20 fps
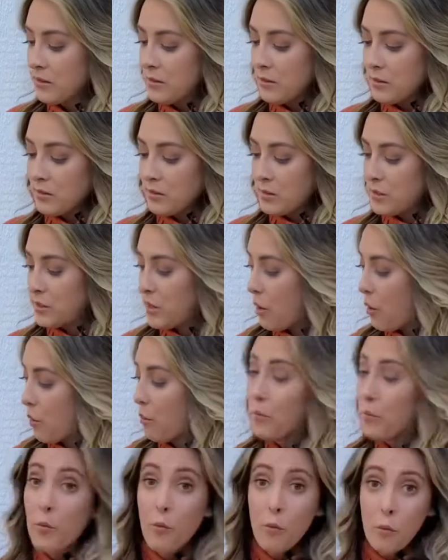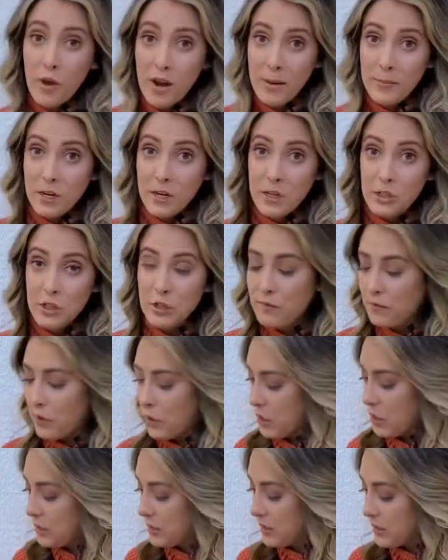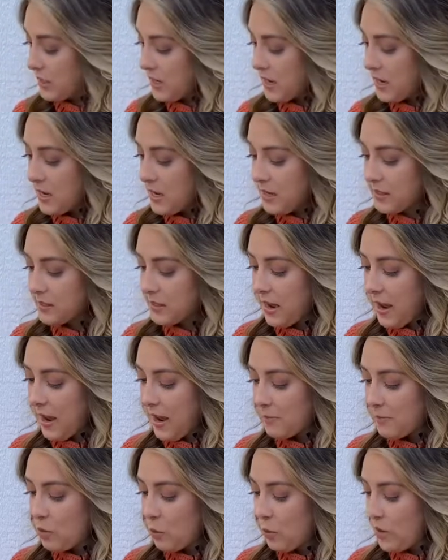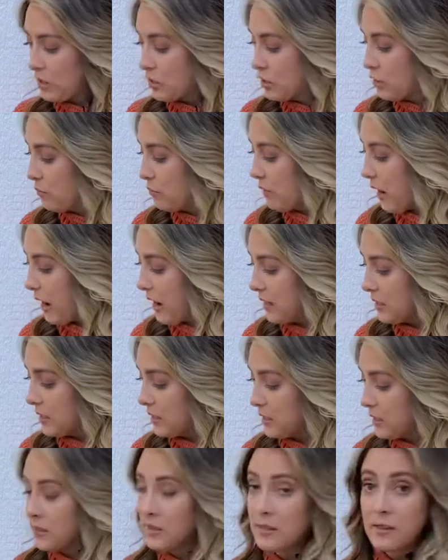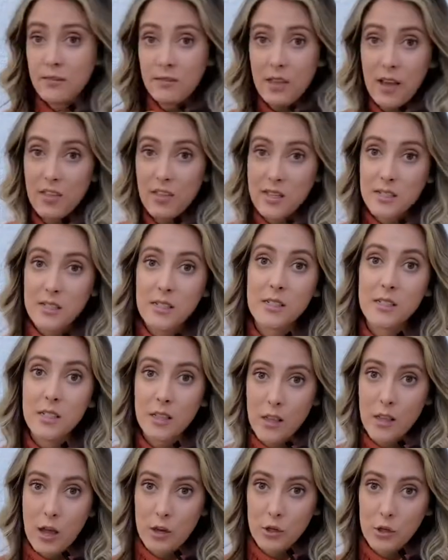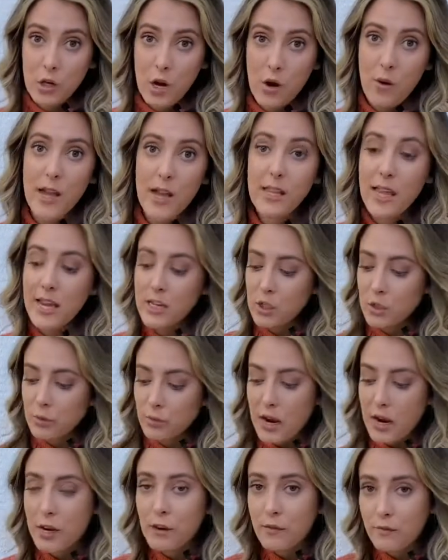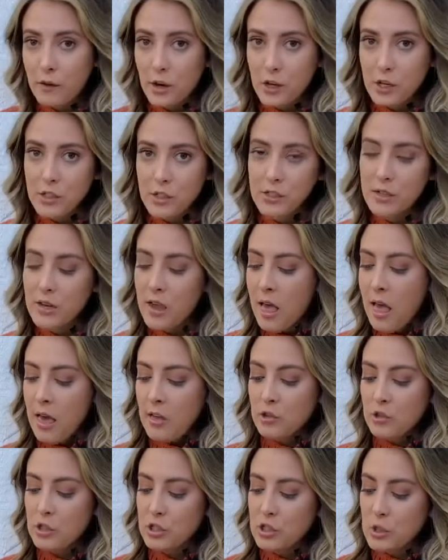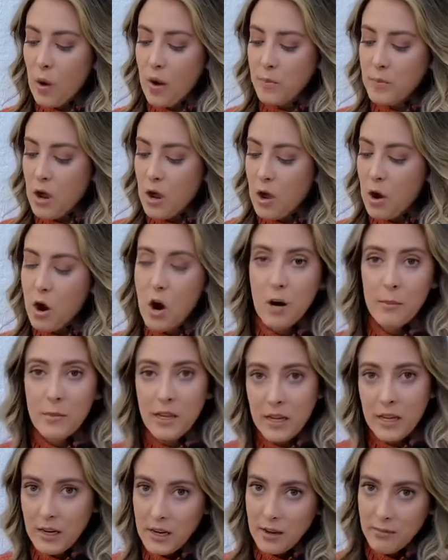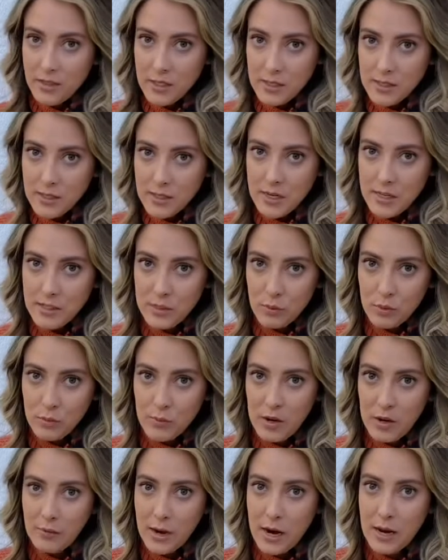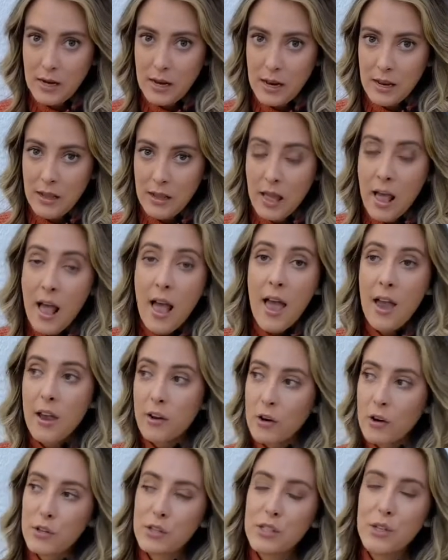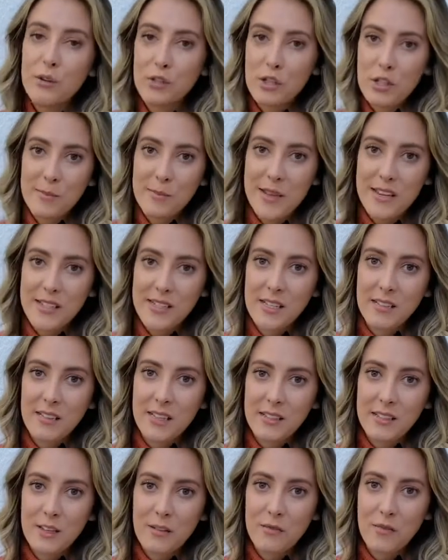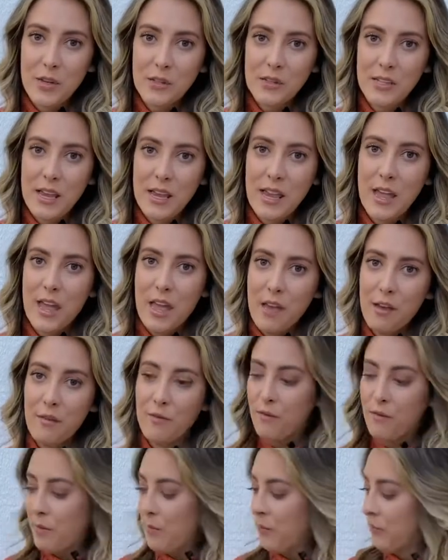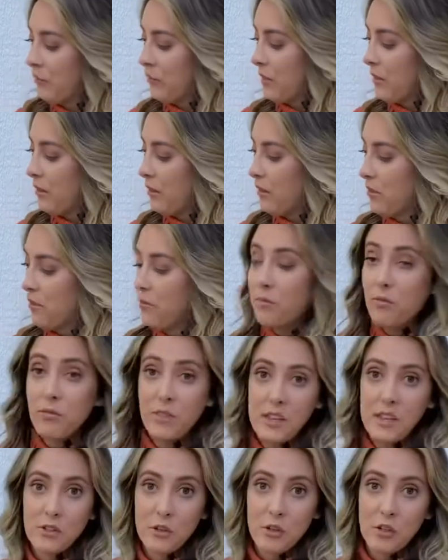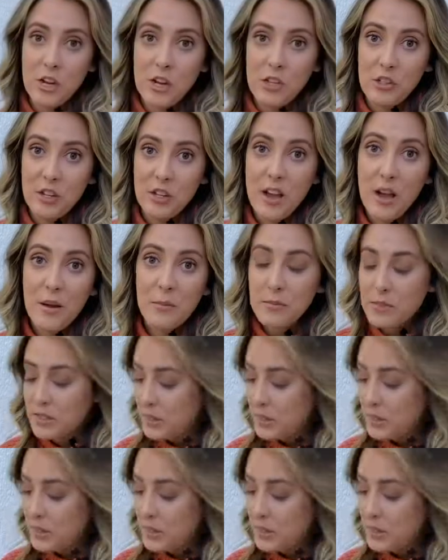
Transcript: So what I'm going to do first is I'm going to write that this is cilantro. I like to write it first just so I'm not harming any of the seeds with my writing, and also it just makes it less confusing if things are changing up.